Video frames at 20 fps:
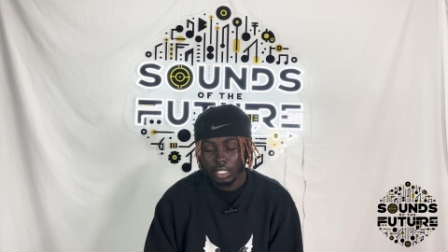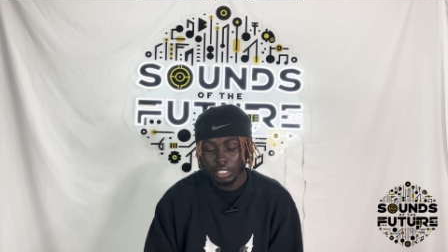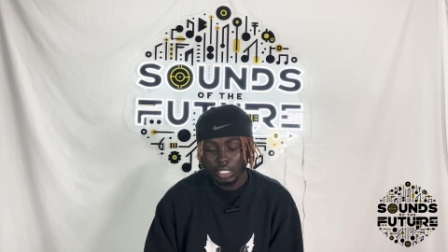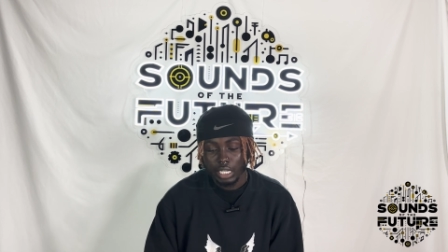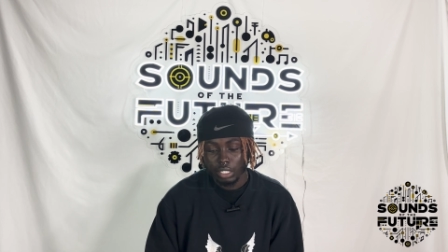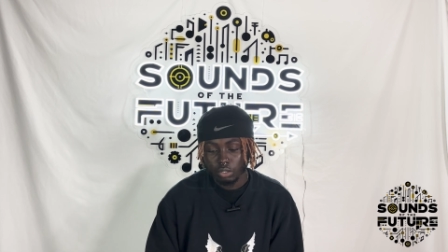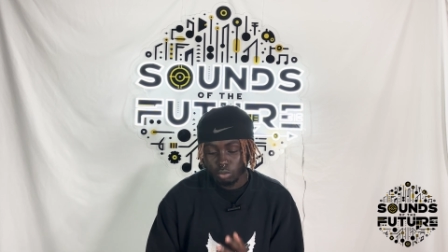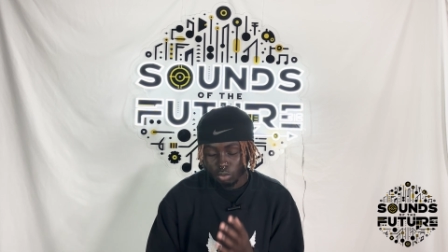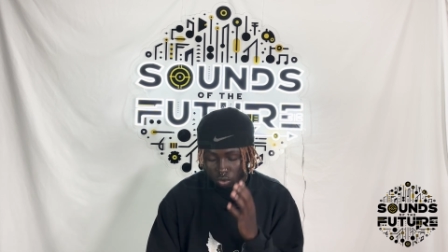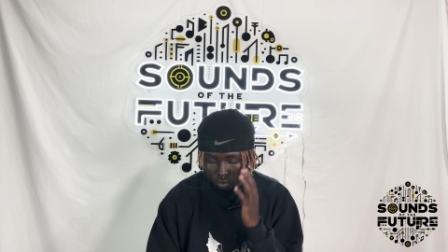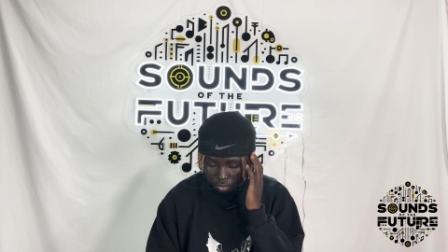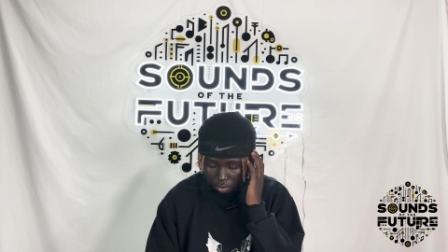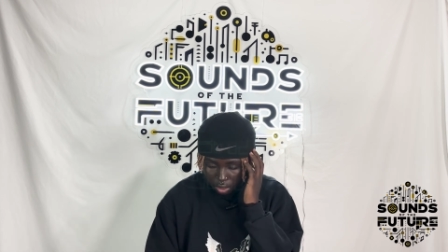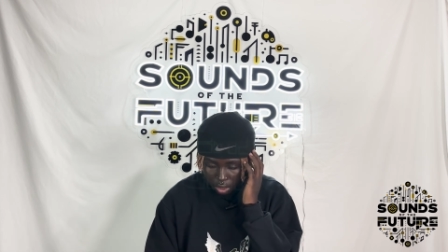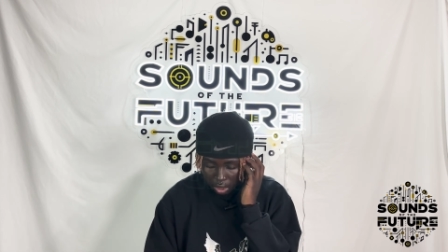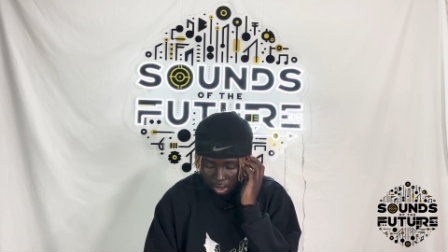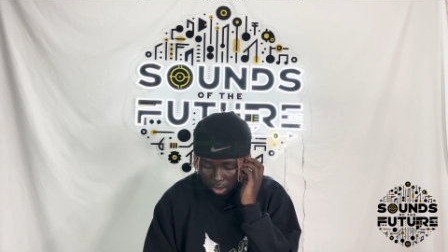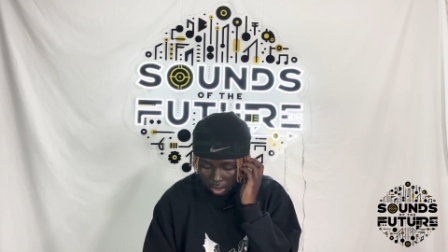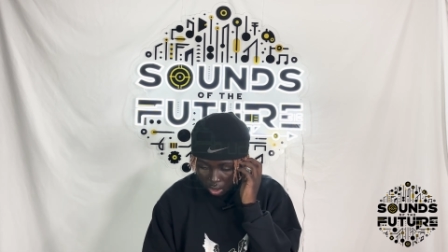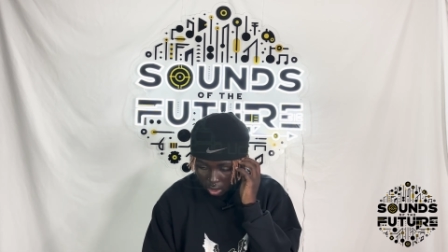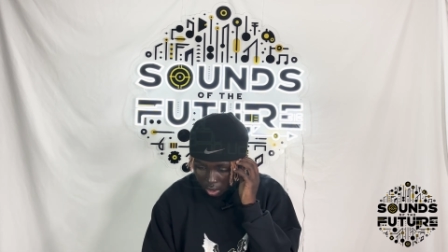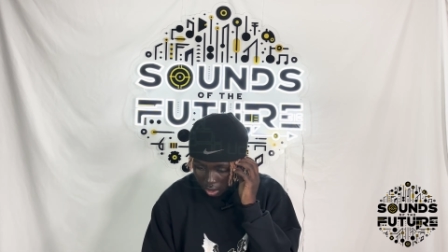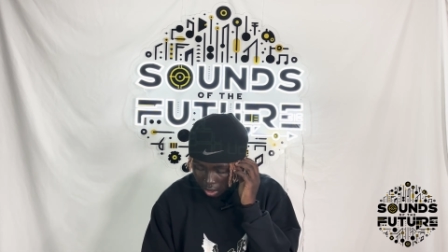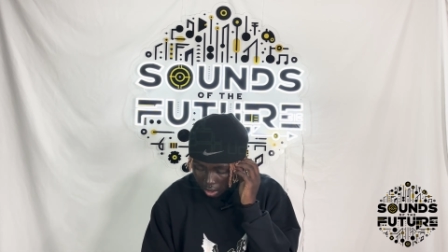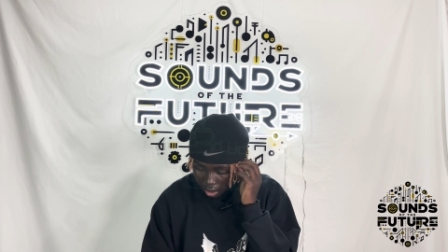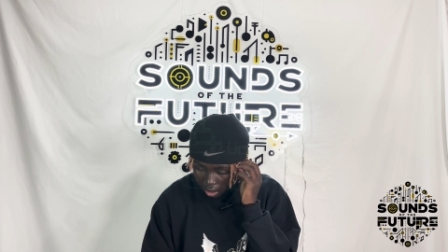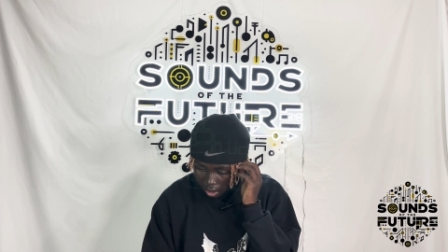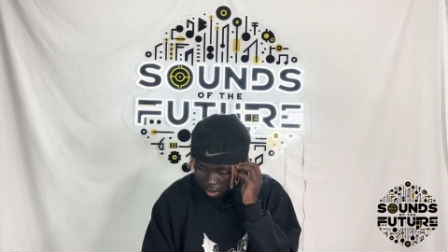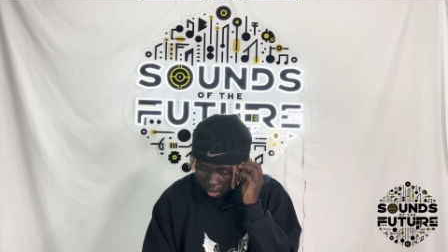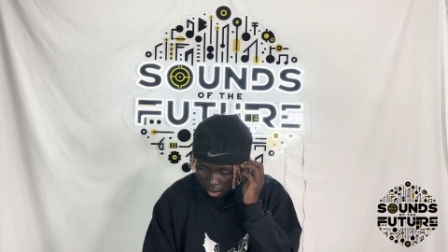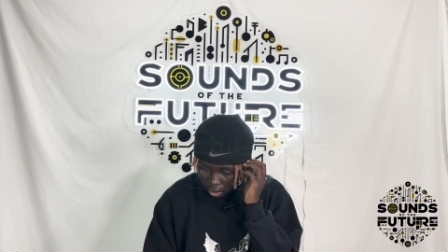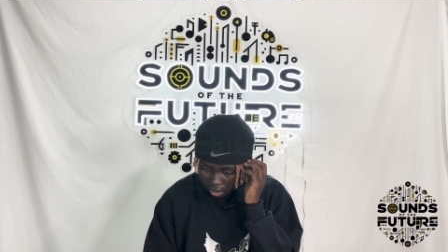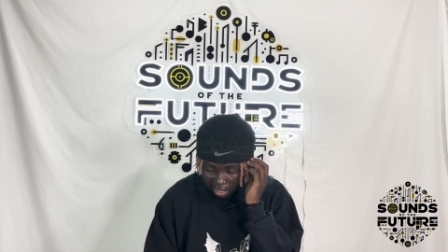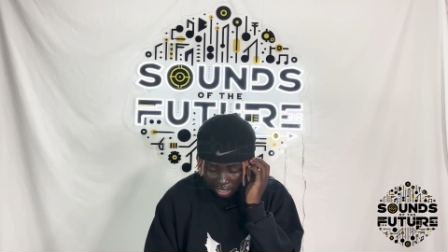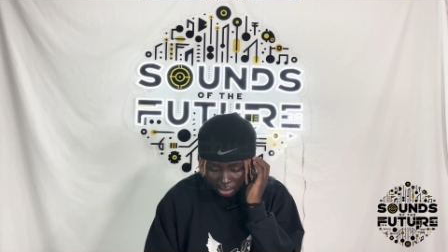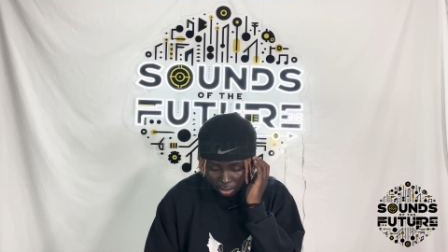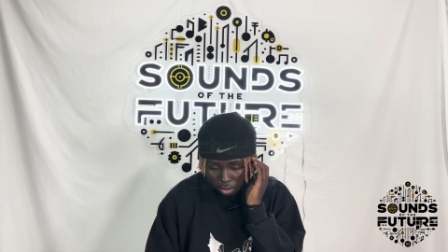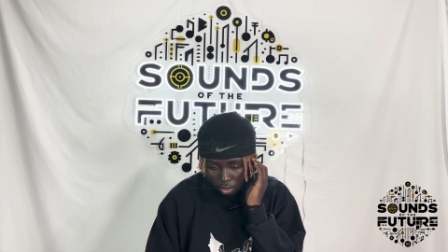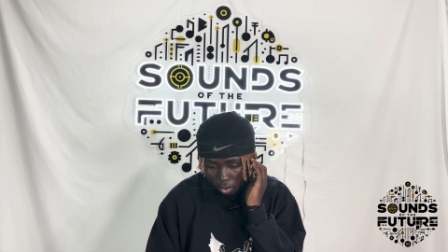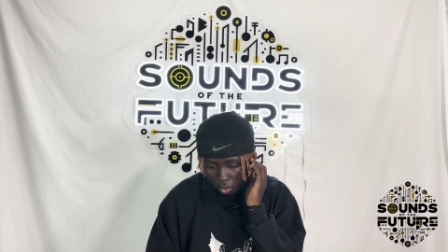like that's what's really
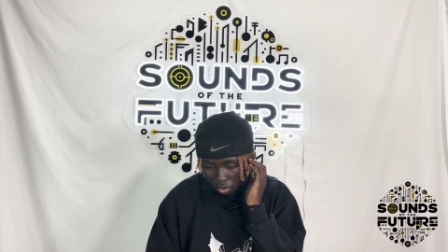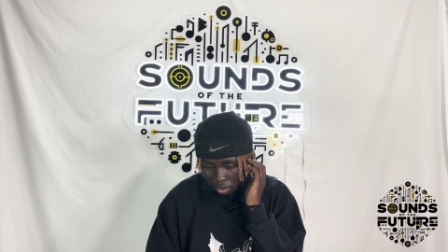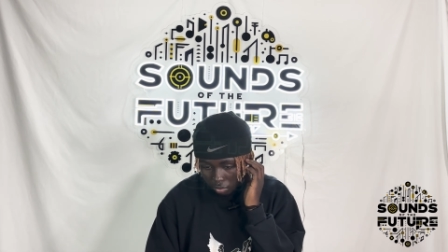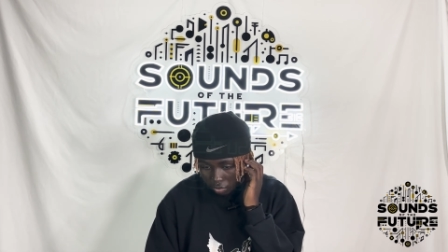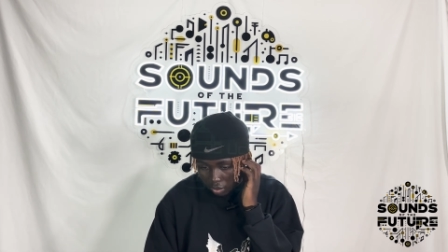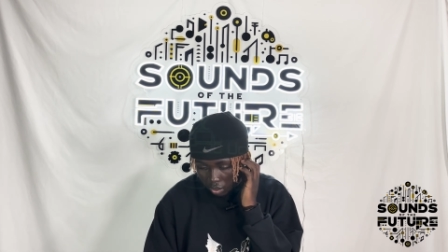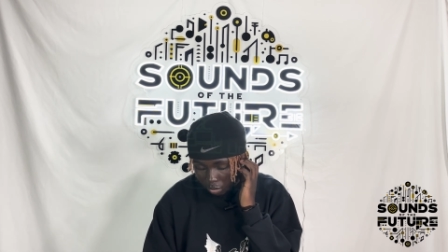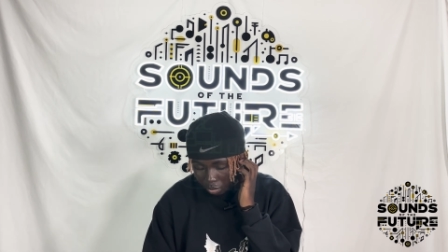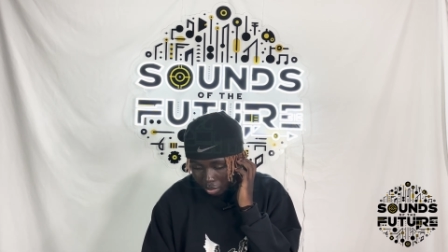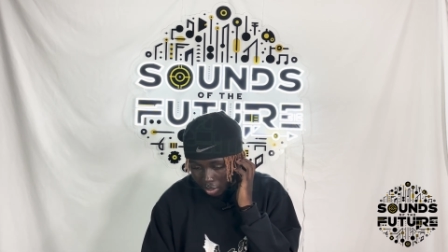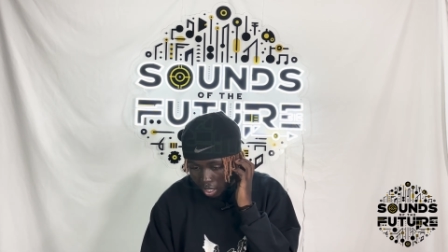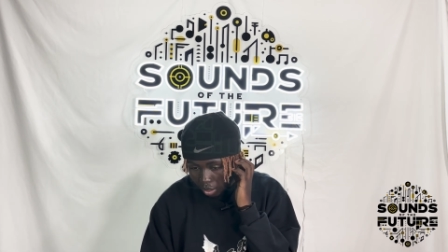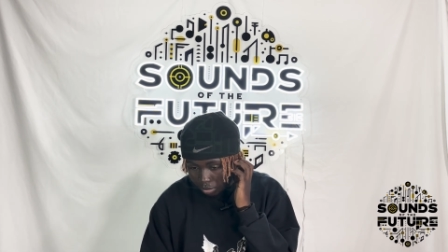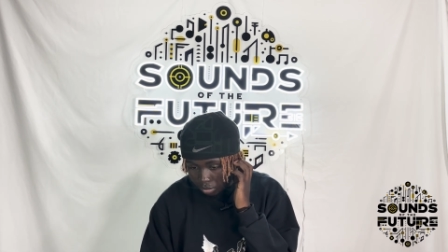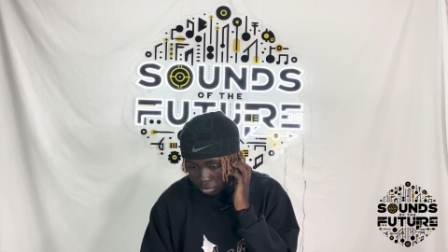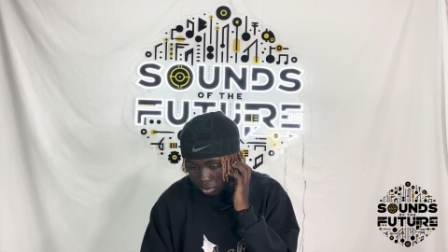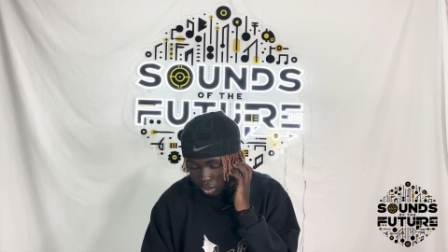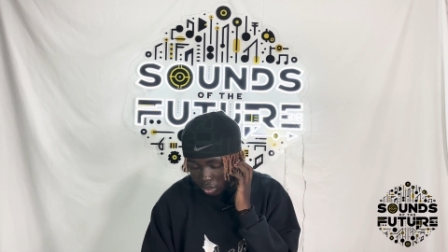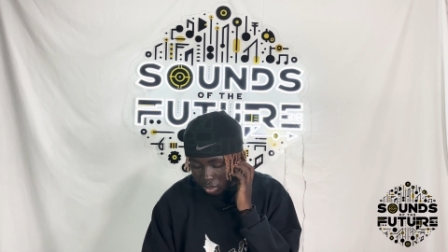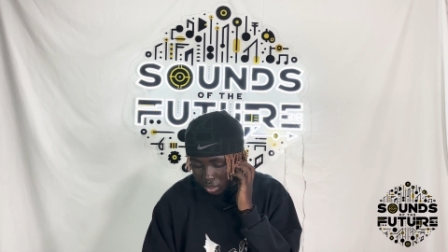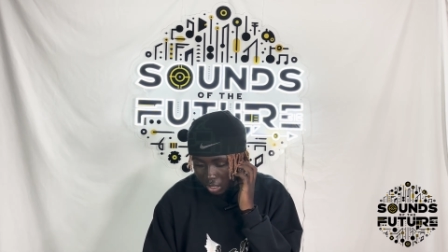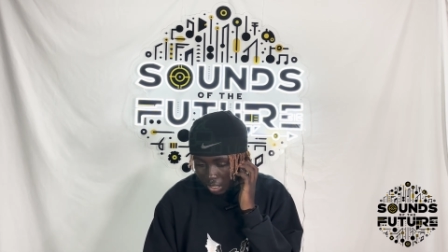that's the only real problem with